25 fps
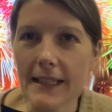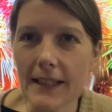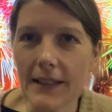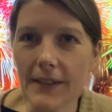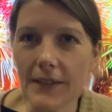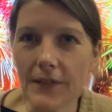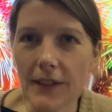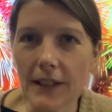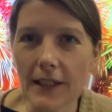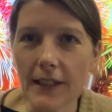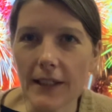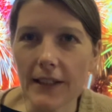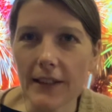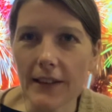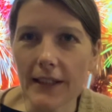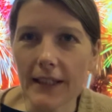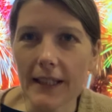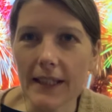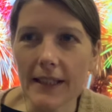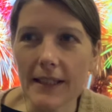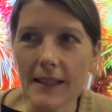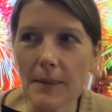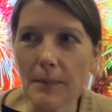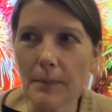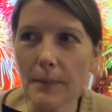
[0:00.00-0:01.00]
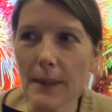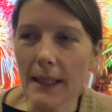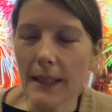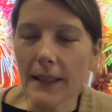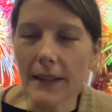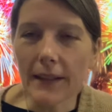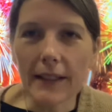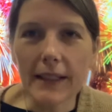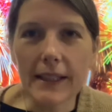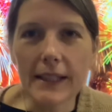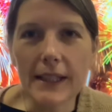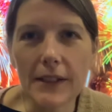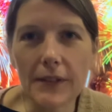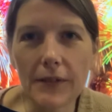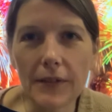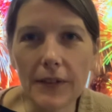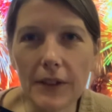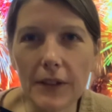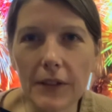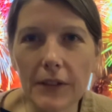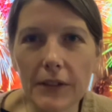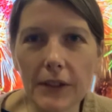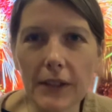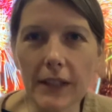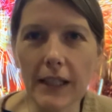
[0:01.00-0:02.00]
It's feeling like it's a bit lighter for
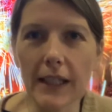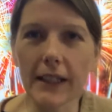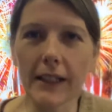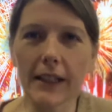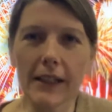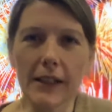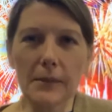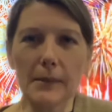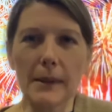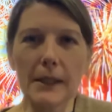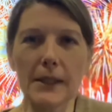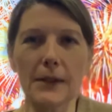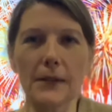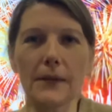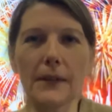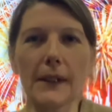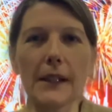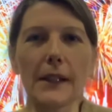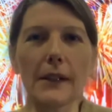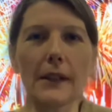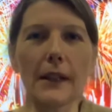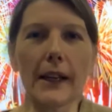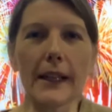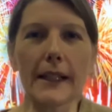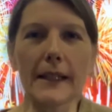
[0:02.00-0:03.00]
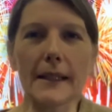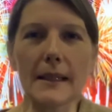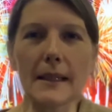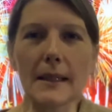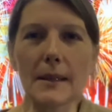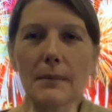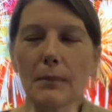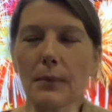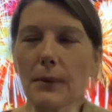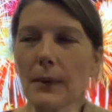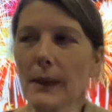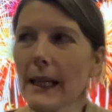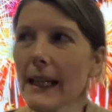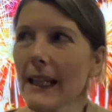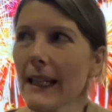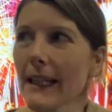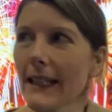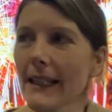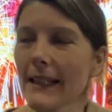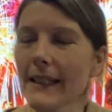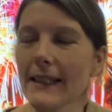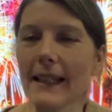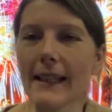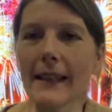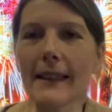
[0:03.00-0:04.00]
longer. I almost feel like spring
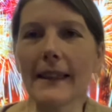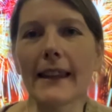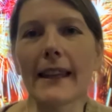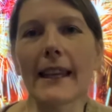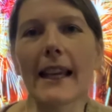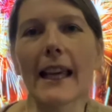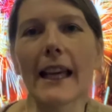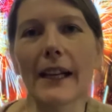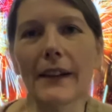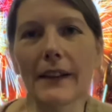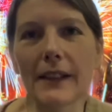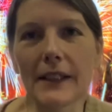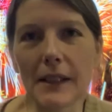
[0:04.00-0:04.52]
is in the air.